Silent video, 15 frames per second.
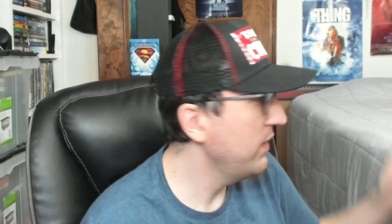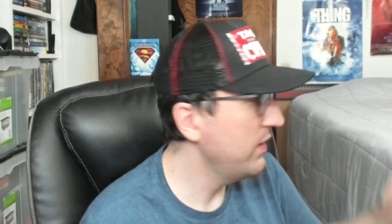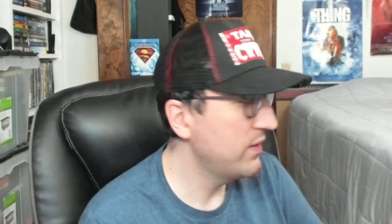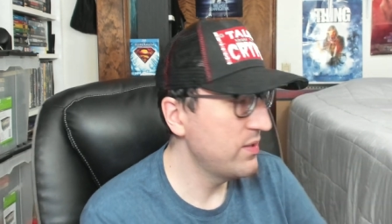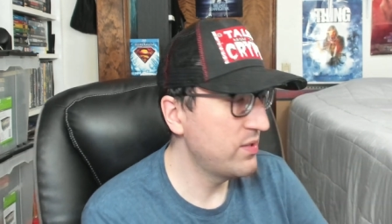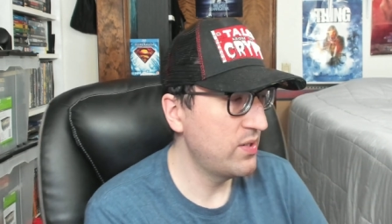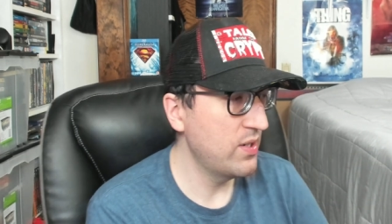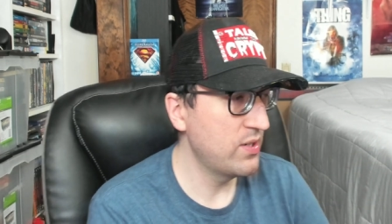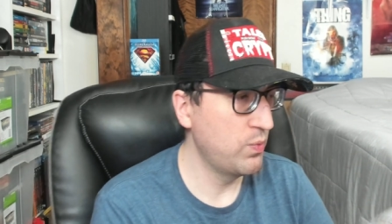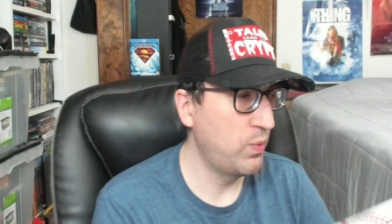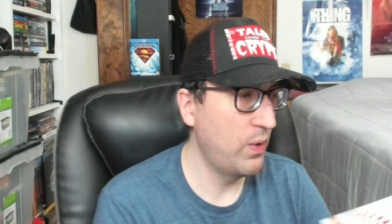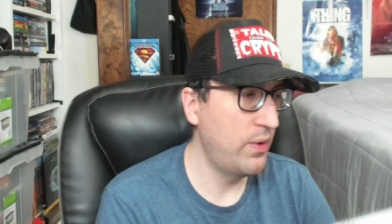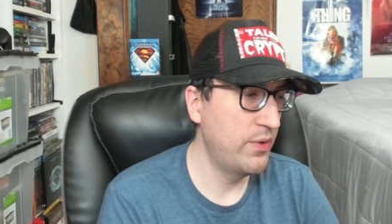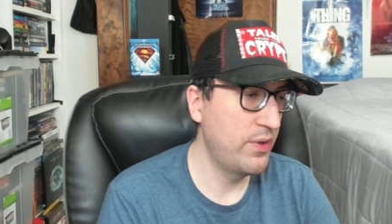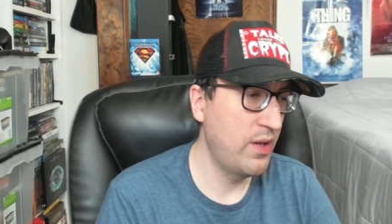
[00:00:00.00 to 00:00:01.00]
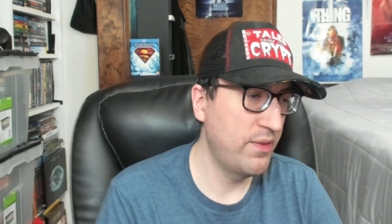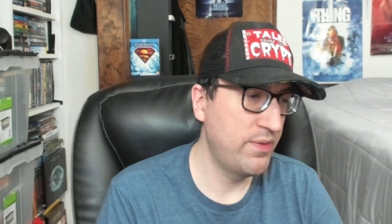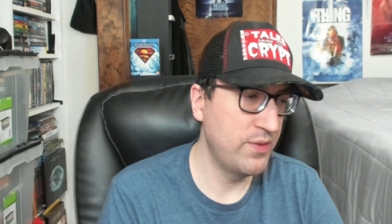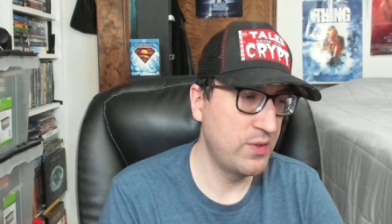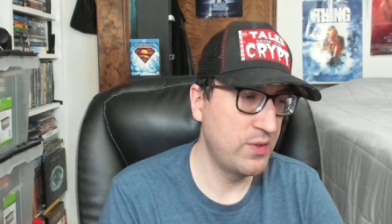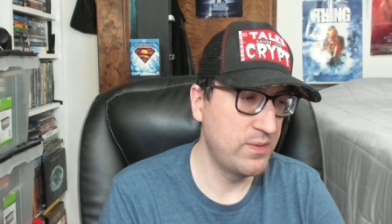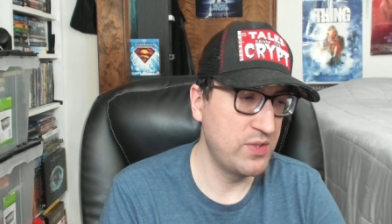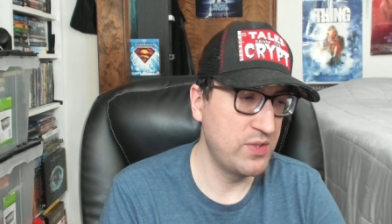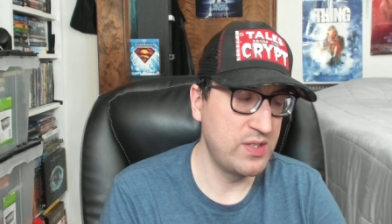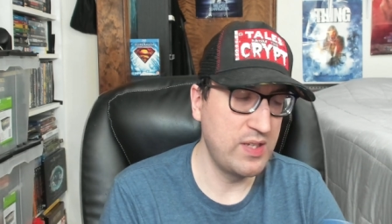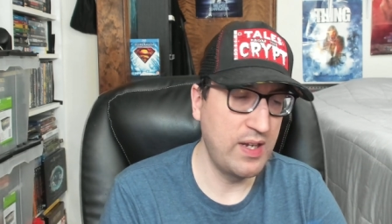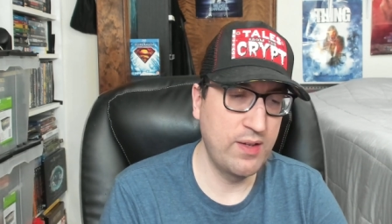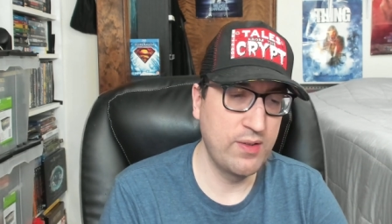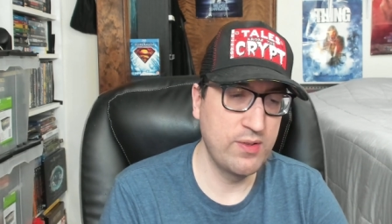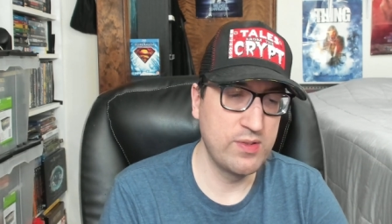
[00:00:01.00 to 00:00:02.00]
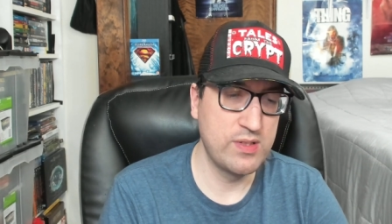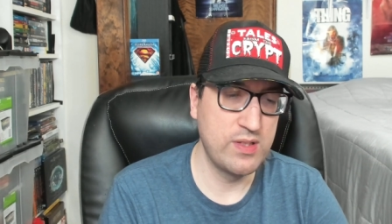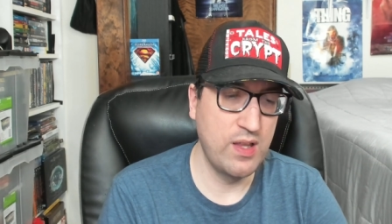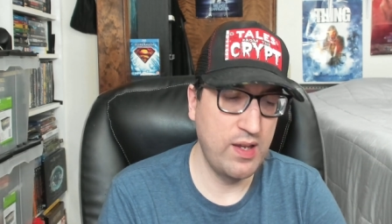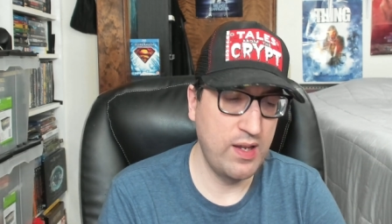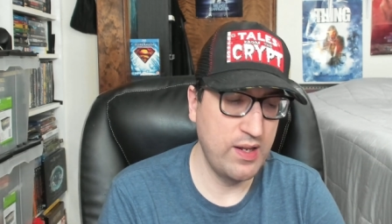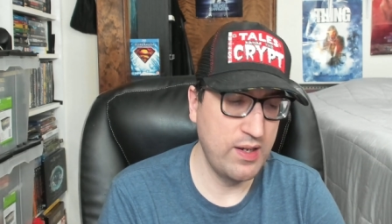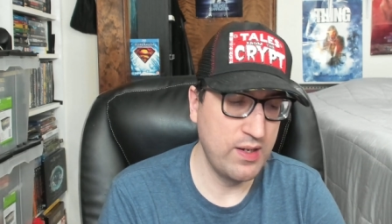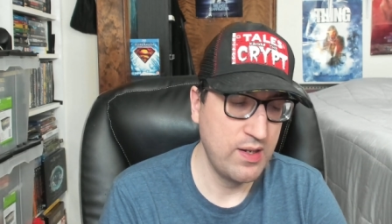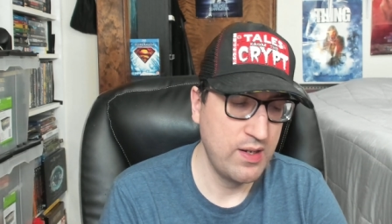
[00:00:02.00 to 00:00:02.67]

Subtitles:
this does well enough in terms of sales that